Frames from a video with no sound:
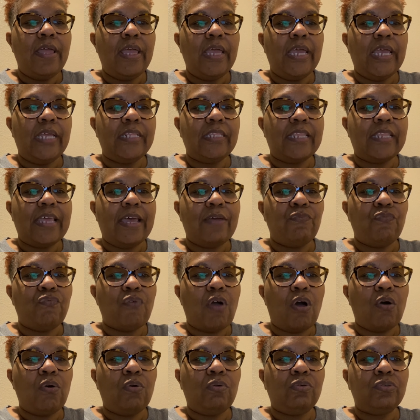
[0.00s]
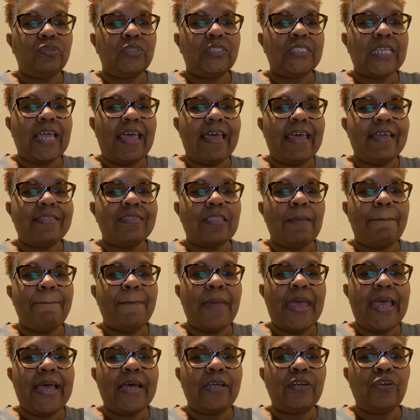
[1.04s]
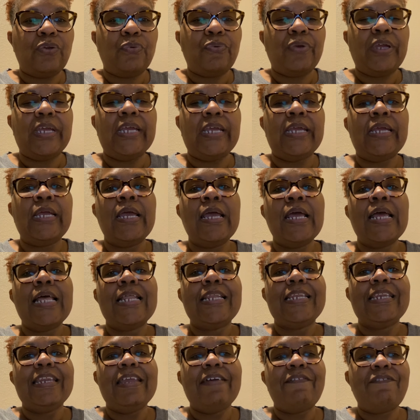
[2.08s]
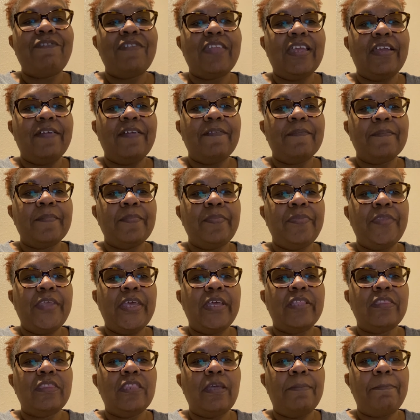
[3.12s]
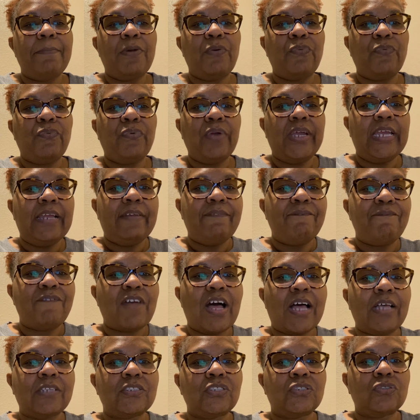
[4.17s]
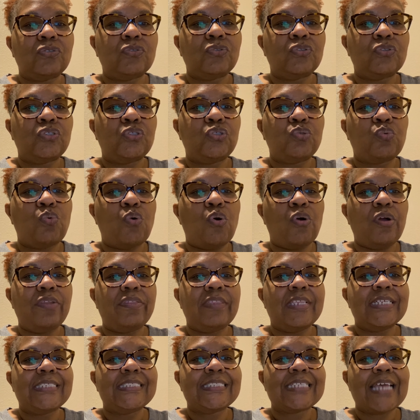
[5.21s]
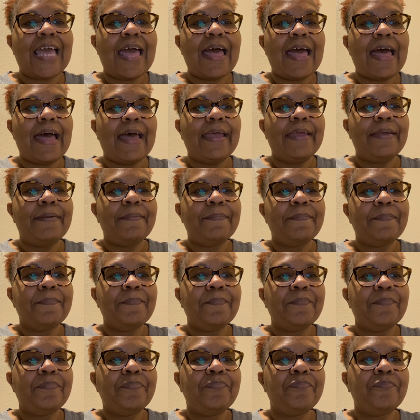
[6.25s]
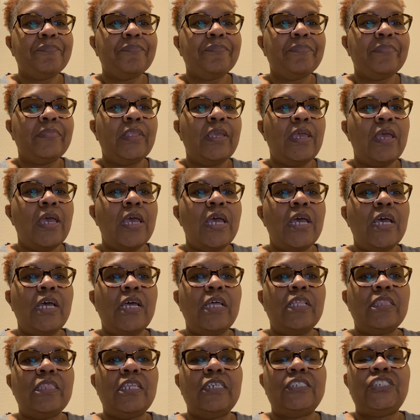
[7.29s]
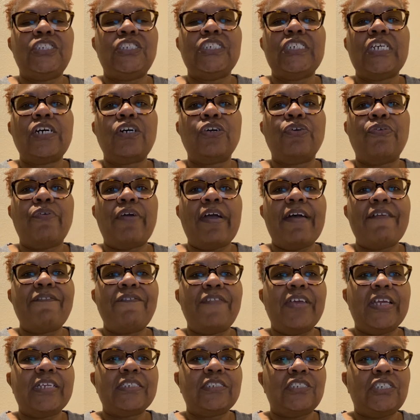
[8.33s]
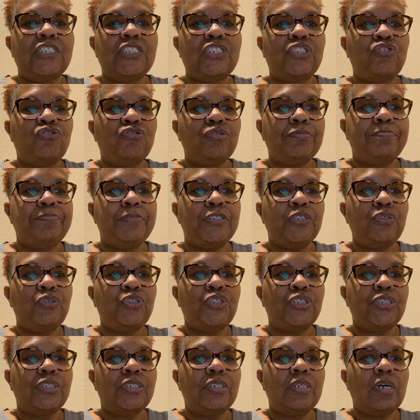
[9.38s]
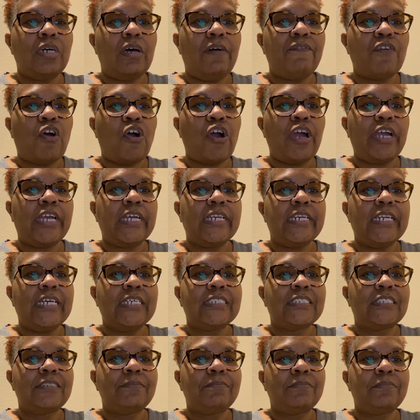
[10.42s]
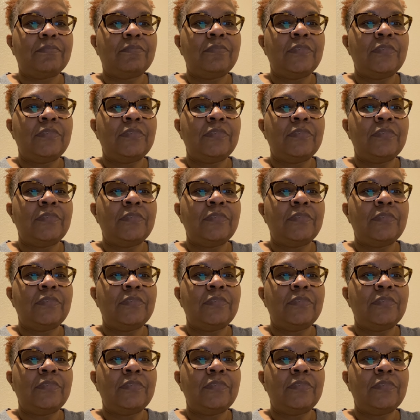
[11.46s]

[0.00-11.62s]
that rose at the boundary, lifting the marine fossils toward the sky. The geographic distribution of organisms